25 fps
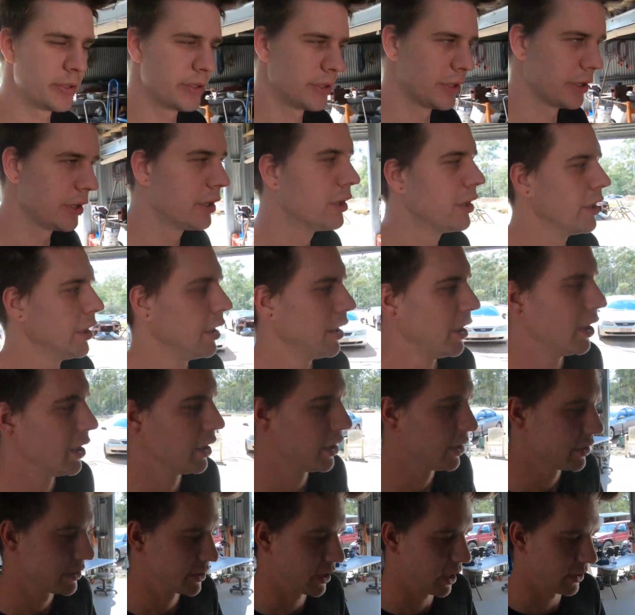So
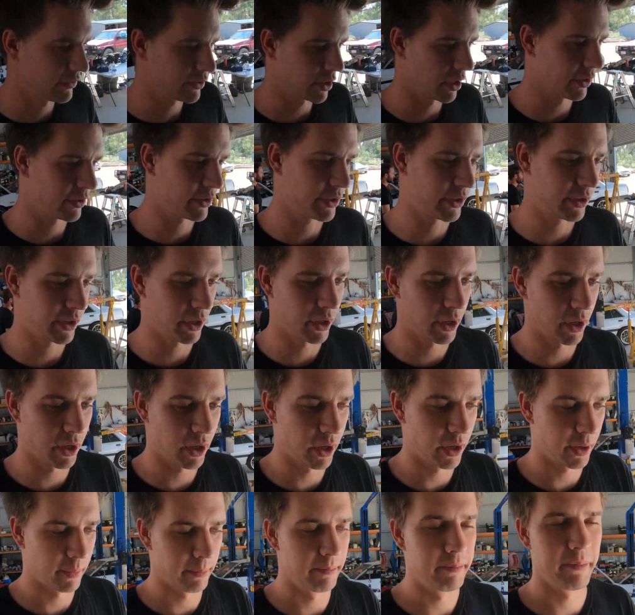saves us
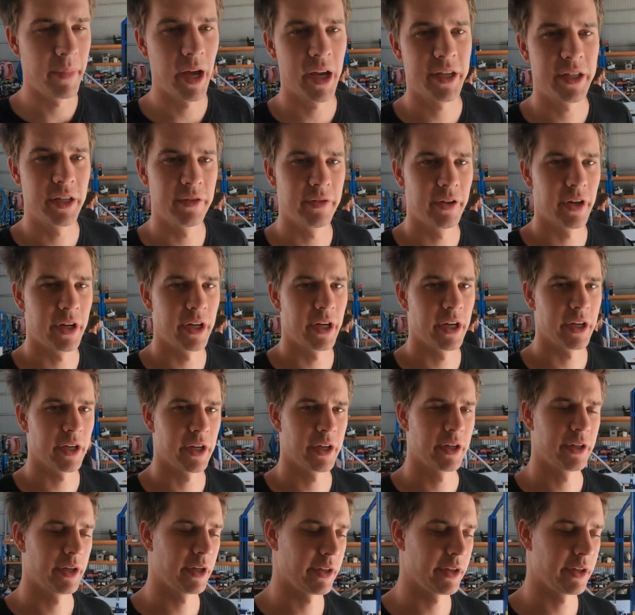a massive headache